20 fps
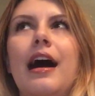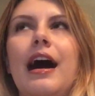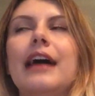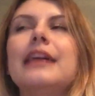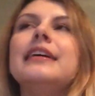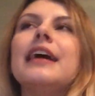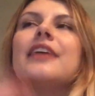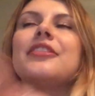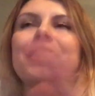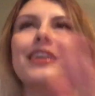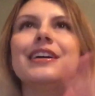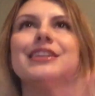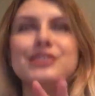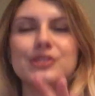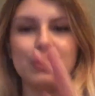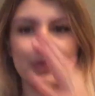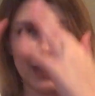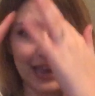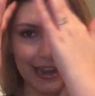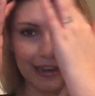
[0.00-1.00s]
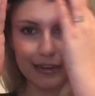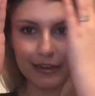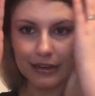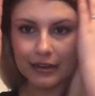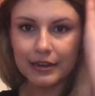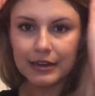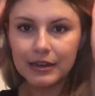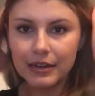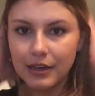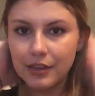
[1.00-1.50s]
I think it's
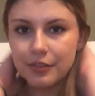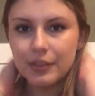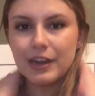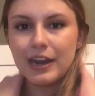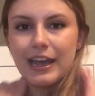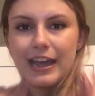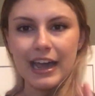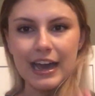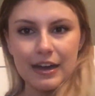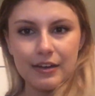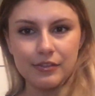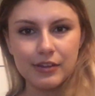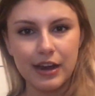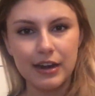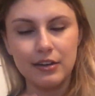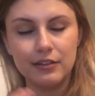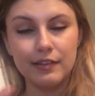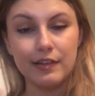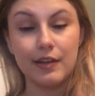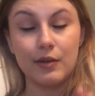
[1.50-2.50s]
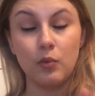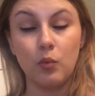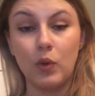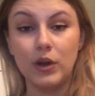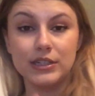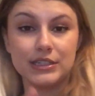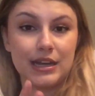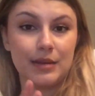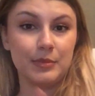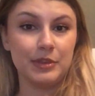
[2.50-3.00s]
okay that I have kind of like
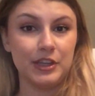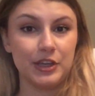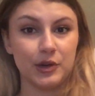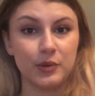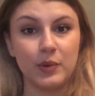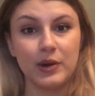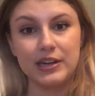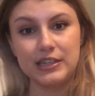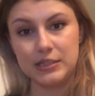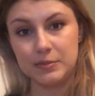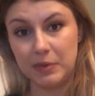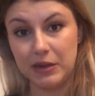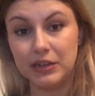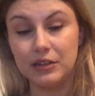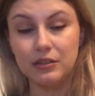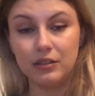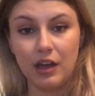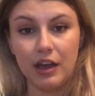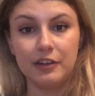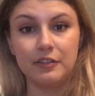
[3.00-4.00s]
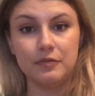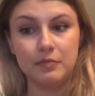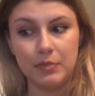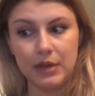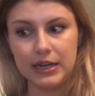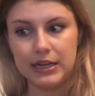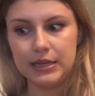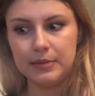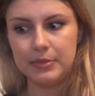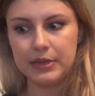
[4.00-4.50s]
one time of the year where I spend a lot of
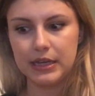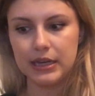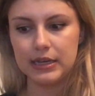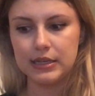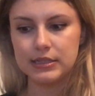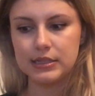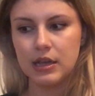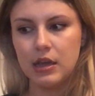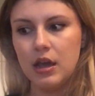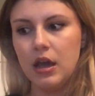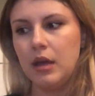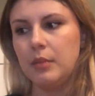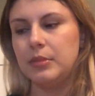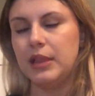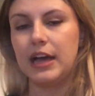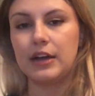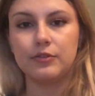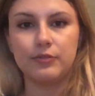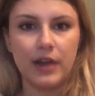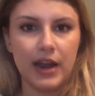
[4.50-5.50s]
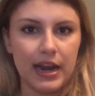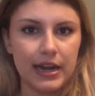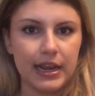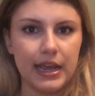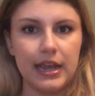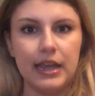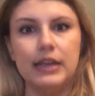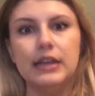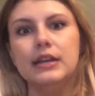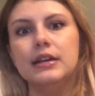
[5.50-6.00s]
money, because Black
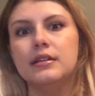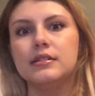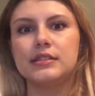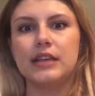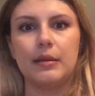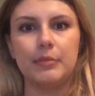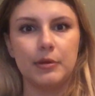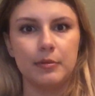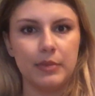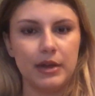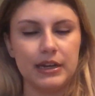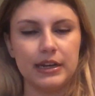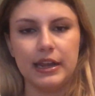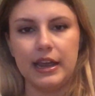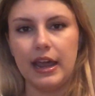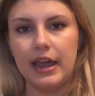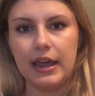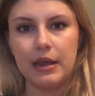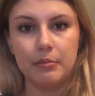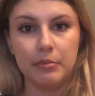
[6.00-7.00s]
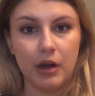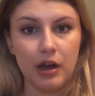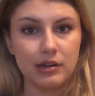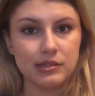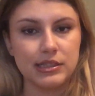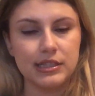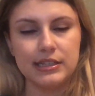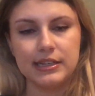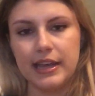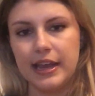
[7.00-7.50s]
Friday, Cyber Monday, and
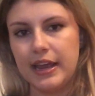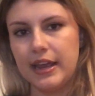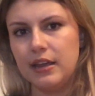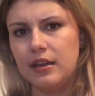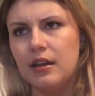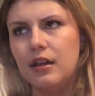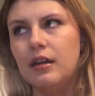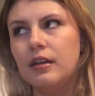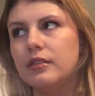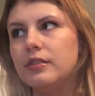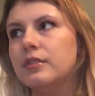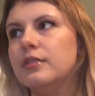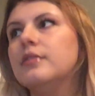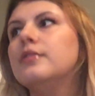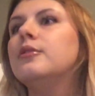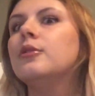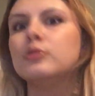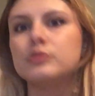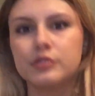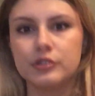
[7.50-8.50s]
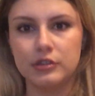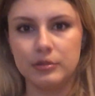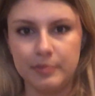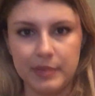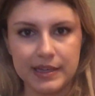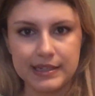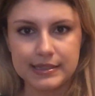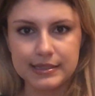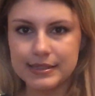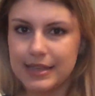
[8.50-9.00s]
Boxing Day, those are the
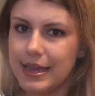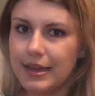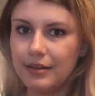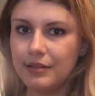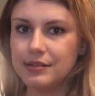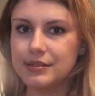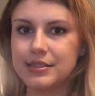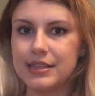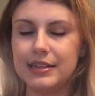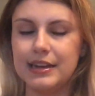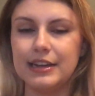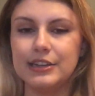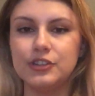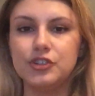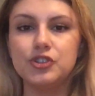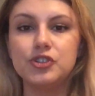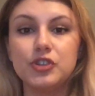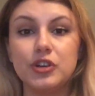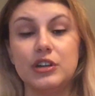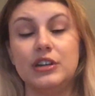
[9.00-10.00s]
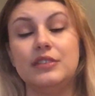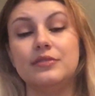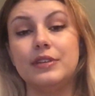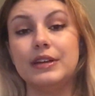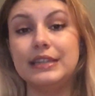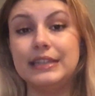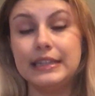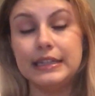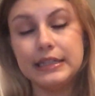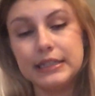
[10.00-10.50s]
best sales, and I should, if
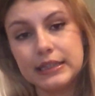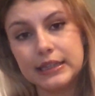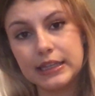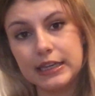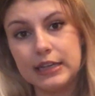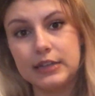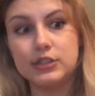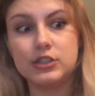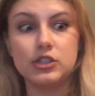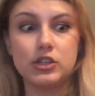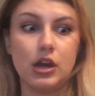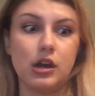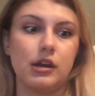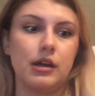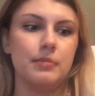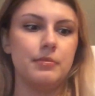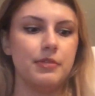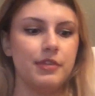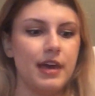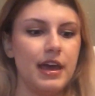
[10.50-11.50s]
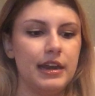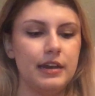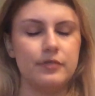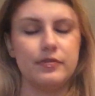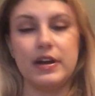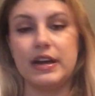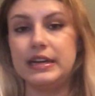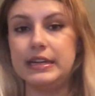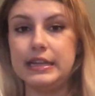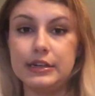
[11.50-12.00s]
I need things, stock up then.
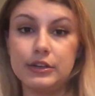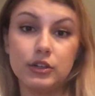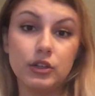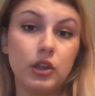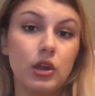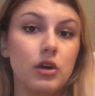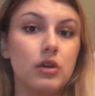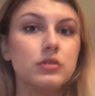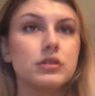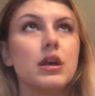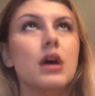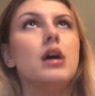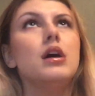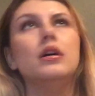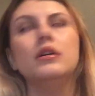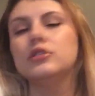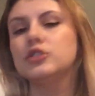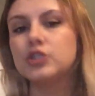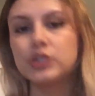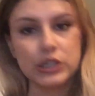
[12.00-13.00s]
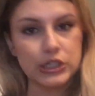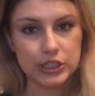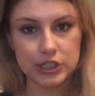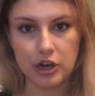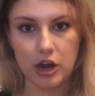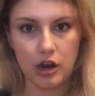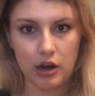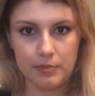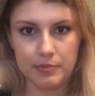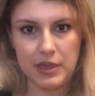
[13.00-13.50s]
If I need clothes, sure,
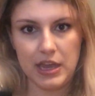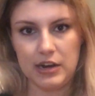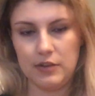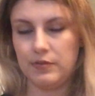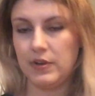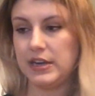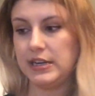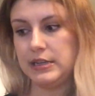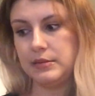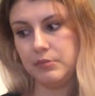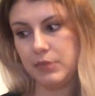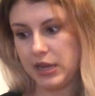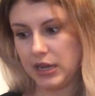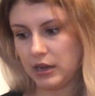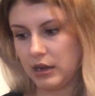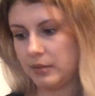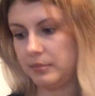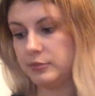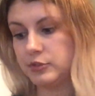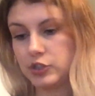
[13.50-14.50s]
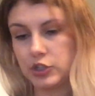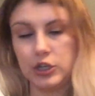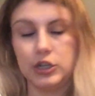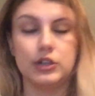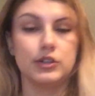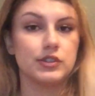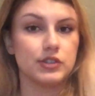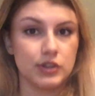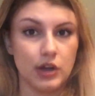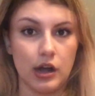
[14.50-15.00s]
stock up then. If I need makeup,
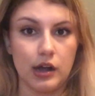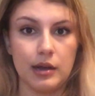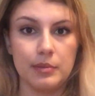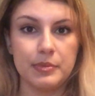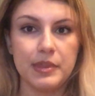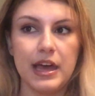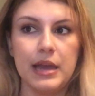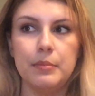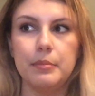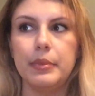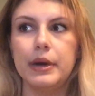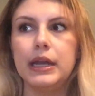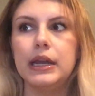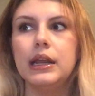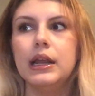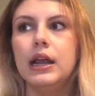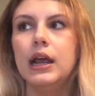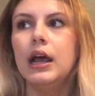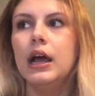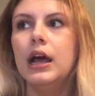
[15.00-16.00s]
sure, stock up then. But